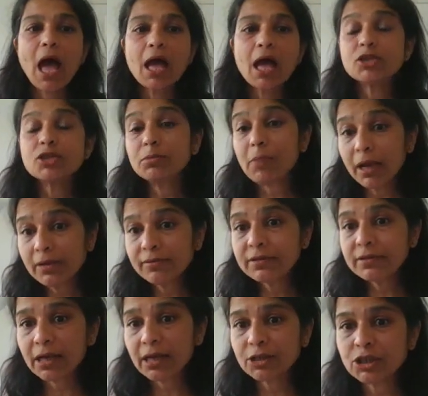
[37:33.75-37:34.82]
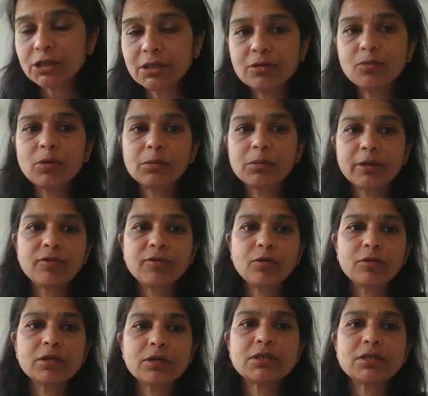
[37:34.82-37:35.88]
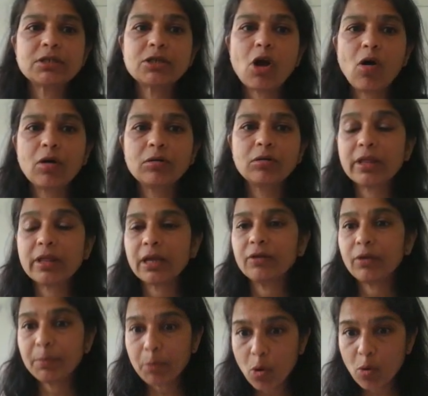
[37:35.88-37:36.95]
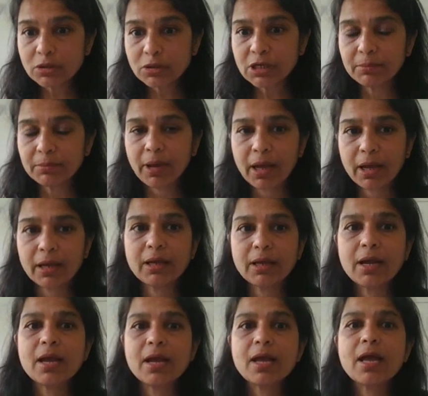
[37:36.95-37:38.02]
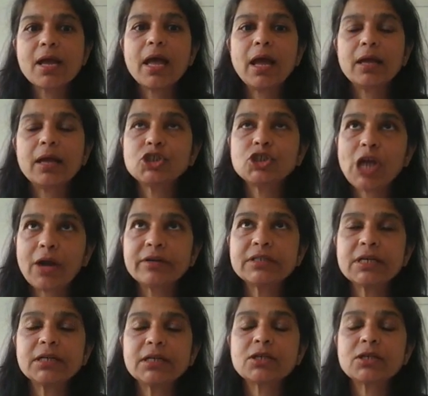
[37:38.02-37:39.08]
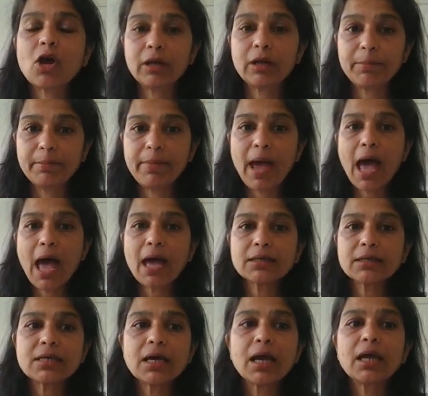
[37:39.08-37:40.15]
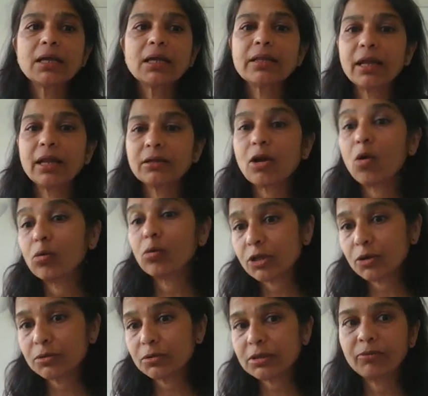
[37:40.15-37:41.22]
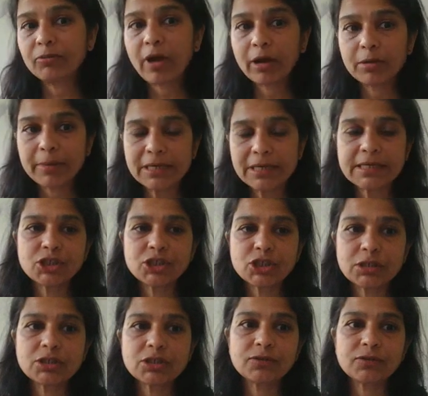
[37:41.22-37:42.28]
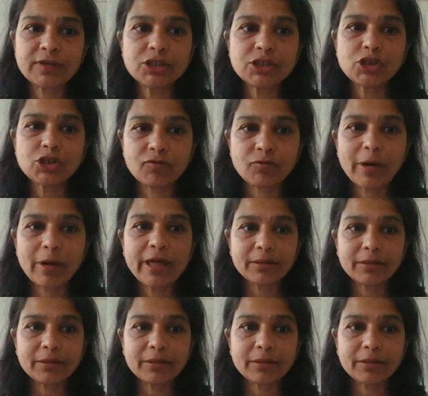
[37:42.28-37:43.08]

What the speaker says: So my section will be focused on the reporting by charities on impact, and then also some recommendations to finish off with.